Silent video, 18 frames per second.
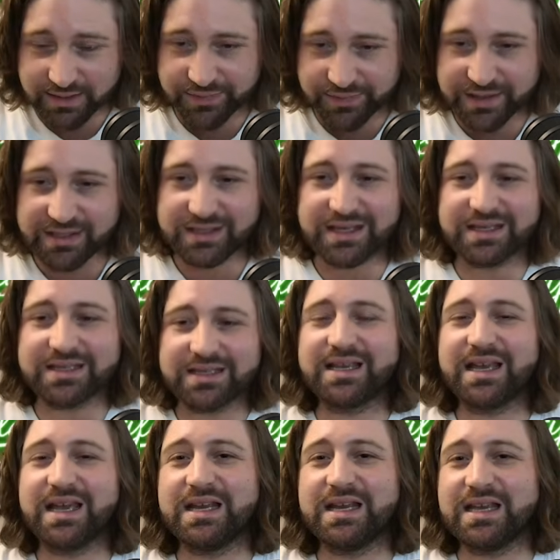This does
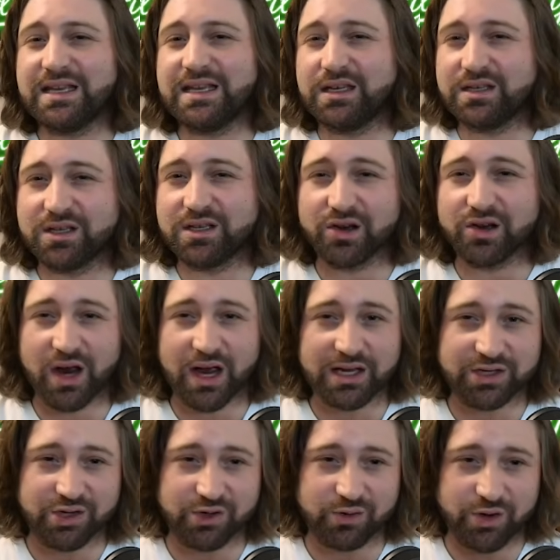get easier
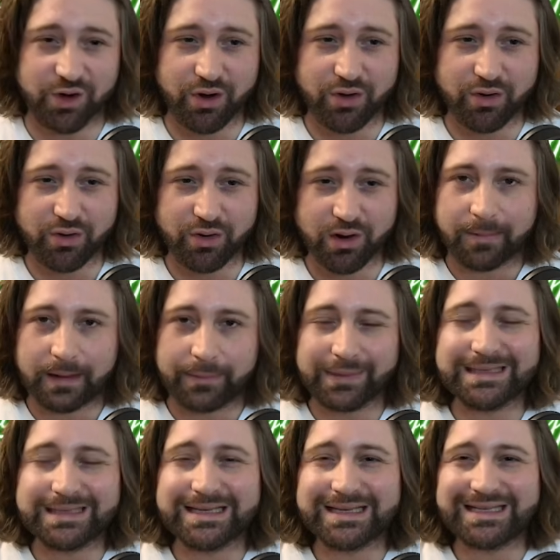as you go,
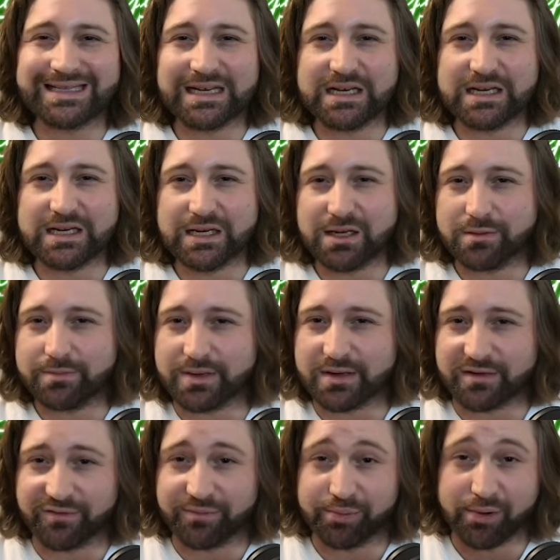but does take a little bit
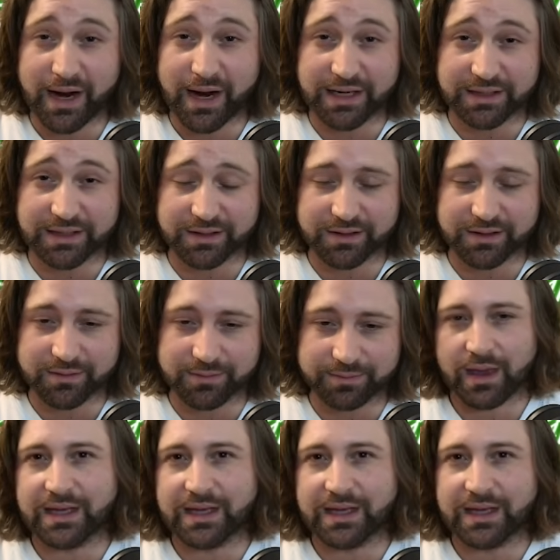of practice.